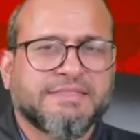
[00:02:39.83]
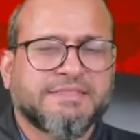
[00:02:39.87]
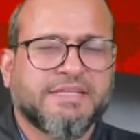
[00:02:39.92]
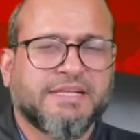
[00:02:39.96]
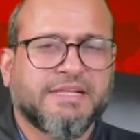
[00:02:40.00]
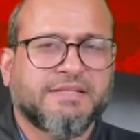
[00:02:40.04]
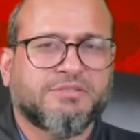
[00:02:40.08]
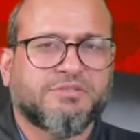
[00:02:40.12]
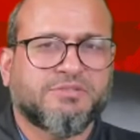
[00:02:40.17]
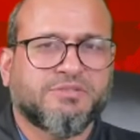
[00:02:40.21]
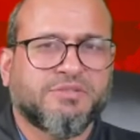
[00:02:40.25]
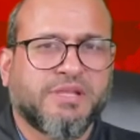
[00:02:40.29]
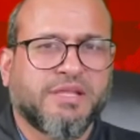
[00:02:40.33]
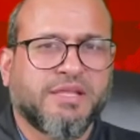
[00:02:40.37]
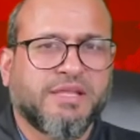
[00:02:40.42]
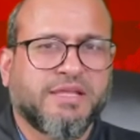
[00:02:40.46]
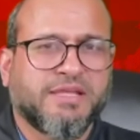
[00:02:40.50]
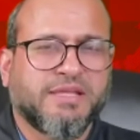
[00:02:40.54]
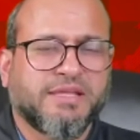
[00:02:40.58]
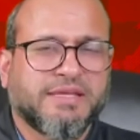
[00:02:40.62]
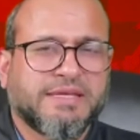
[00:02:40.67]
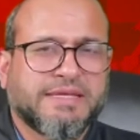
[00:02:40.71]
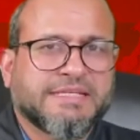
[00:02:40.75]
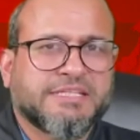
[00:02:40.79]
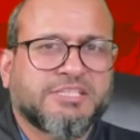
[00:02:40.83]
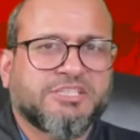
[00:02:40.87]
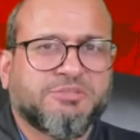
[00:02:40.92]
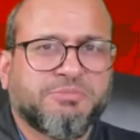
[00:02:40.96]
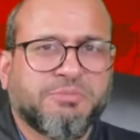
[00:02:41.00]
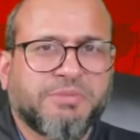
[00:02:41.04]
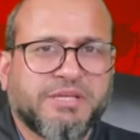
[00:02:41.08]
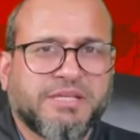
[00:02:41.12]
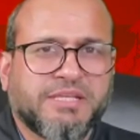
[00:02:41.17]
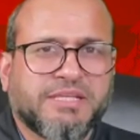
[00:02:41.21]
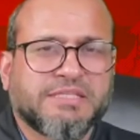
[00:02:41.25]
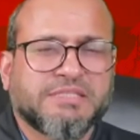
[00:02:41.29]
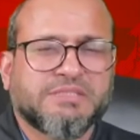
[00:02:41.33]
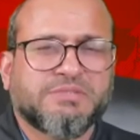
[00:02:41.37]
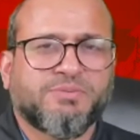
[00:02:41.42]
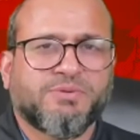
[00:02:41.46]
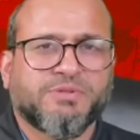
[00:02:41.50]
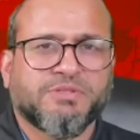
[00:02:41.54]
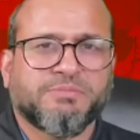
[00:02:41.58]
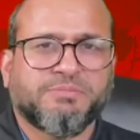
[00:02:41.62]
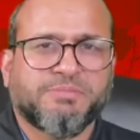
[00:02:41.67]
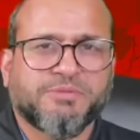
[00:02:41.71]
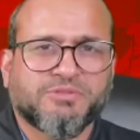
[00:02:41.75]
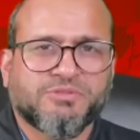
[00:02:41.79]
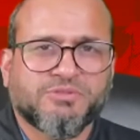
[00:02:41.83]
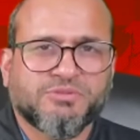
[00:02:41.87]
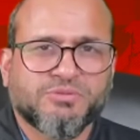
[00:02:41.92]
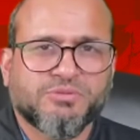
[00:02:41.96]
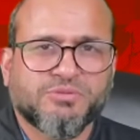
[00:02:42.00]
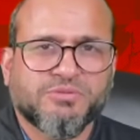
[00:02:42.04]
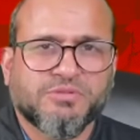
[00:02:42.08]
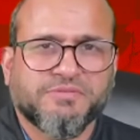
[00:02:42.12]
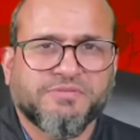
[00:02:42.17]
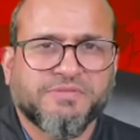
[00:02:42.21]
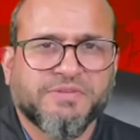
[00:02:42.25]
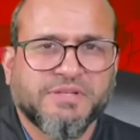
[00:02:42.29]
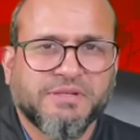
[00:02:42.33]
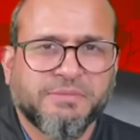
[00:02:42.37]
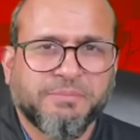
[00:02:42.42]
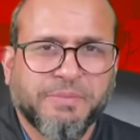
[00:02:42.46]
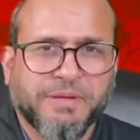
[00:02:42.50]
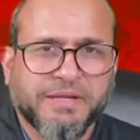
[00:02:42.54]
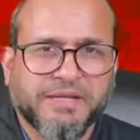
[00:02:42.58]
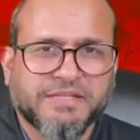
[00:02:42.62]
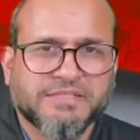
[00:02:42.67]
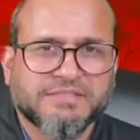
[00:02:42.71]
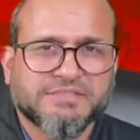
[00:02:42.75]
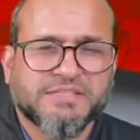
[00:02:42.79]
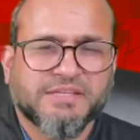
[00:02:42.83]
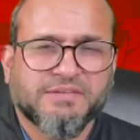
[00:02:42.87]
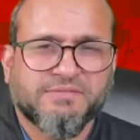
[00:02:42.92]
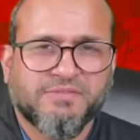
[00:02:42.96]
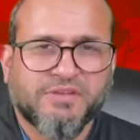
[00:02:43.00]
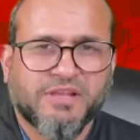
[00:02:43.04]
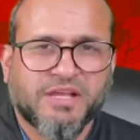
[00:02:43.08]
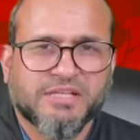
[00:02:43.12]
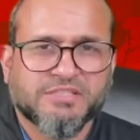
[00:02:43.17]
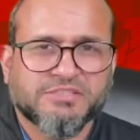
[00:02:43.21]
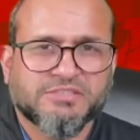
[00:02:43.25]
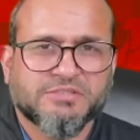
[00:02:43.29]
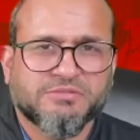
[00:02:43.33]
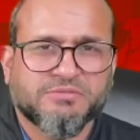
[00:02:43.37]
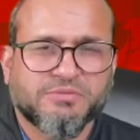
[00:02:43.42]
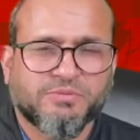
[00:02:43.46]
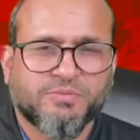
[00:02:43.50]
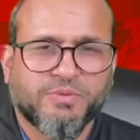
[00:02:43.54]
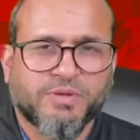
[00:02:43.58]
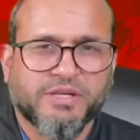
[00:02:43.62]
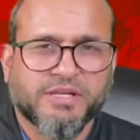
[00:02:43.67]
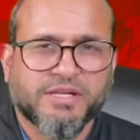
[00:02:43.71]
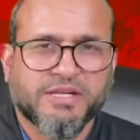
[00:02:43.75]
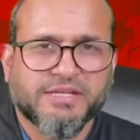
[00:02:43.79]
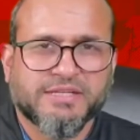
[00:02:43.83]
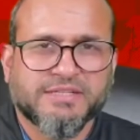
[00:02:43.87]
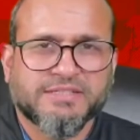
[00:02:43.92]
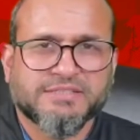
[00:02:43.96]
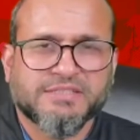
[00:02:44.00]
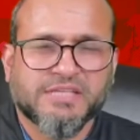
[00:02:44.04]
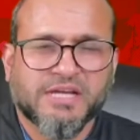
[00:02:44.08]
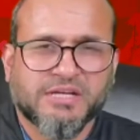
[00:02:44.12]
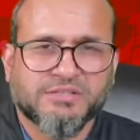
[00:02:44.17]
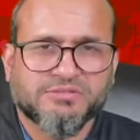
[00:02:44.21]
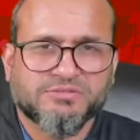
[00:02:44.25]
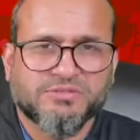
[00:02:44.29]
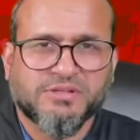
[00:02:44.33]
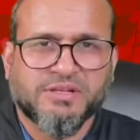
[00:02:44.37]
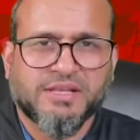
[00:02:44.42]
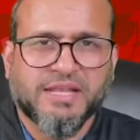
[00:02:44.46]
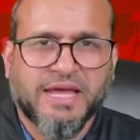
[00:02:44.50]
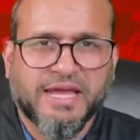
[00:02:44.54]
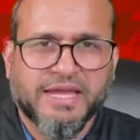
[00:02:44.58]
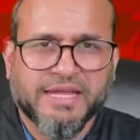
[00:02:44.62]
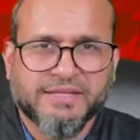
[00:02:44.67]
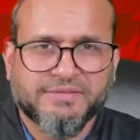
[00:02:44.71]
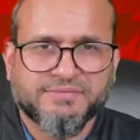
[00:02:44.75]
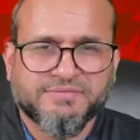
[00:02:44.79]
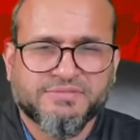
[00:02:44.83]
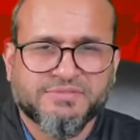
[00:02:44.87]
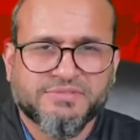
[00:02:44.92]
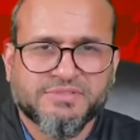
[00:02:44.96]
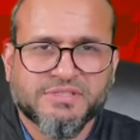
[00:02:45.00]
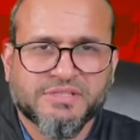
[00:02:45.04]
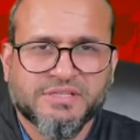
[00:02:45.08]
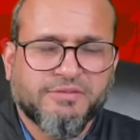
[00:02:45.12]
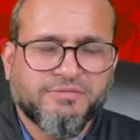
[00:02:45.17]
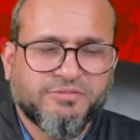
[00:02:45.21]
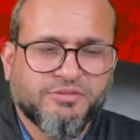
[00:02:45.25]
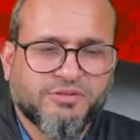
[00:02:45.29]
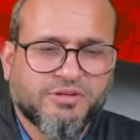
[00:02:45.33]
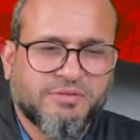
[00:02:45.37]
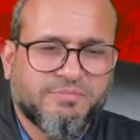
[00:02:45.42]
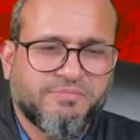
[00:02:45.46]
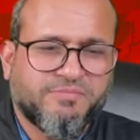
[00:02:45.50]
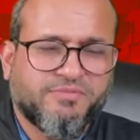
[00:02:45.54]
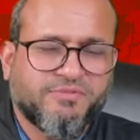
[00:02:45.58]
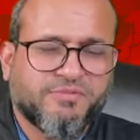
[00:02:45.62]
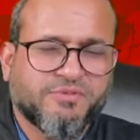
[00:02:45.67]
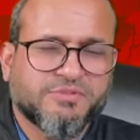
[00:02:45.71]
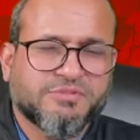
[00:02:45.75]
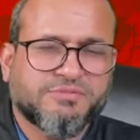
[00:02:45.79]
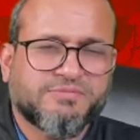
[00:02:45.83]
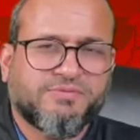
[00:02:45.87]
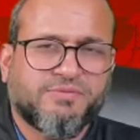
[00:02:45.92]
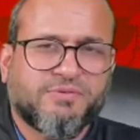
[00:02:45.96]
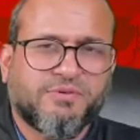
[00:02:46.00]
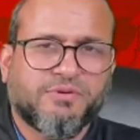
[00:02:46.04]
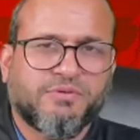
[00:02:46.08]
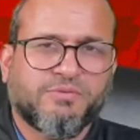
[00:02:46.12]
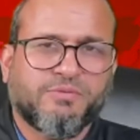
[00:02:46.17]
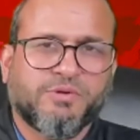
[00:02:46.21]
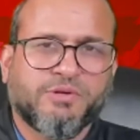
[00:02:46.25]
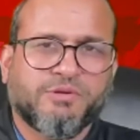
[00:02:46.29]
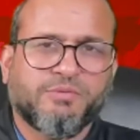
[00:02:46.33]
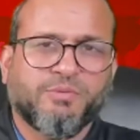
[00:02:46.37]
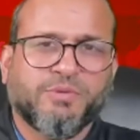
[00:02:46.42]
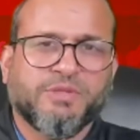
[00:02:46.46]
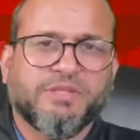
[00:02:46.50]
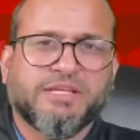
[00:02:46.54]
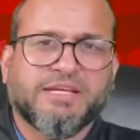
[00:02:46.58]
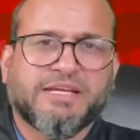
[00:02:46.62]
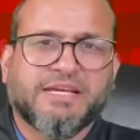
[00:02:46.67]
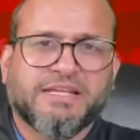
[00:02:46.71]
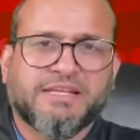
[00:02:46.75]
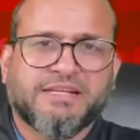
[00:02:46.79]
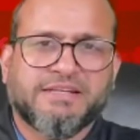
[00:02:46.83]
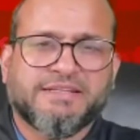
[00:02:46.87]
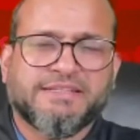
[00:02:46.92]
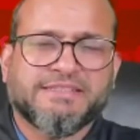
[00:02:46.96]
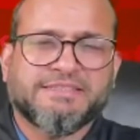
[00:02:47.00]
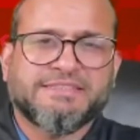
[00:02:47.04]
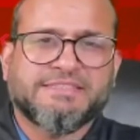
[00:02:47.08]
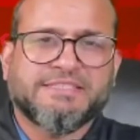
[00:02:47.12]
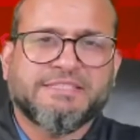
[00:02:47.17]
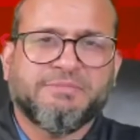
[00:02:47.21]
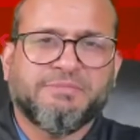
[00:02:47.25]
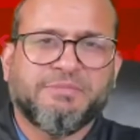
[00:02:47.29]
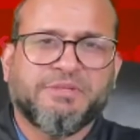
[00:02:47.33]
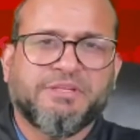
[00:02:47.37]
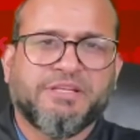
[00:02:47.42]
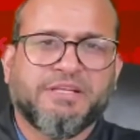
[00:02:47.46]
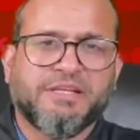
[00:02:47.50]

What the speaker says: till today, Kashmiris for the pursuit of independence have lost over 100,000 lives. If you come first forward with the current regime in